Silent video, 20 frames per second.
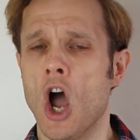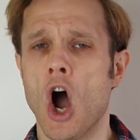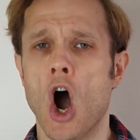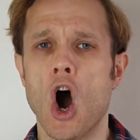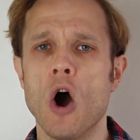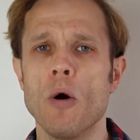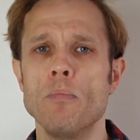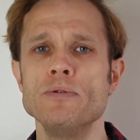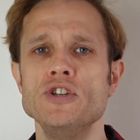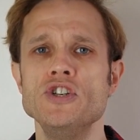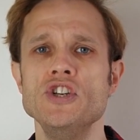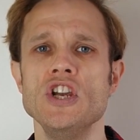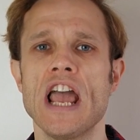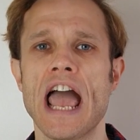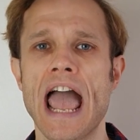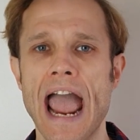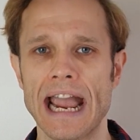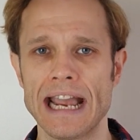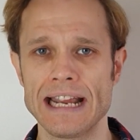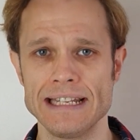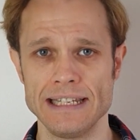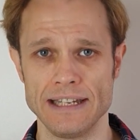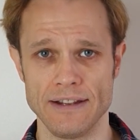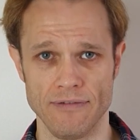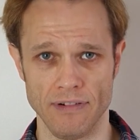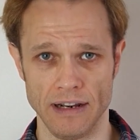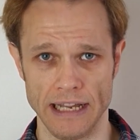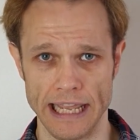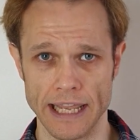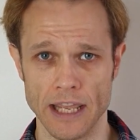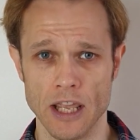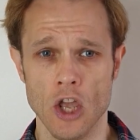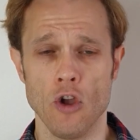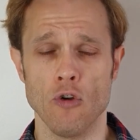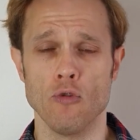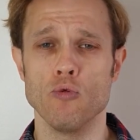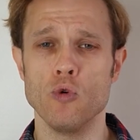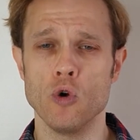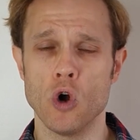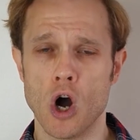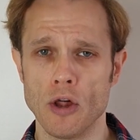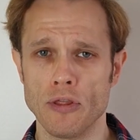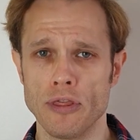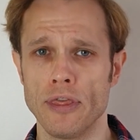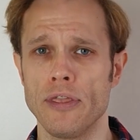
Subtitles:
objectively rather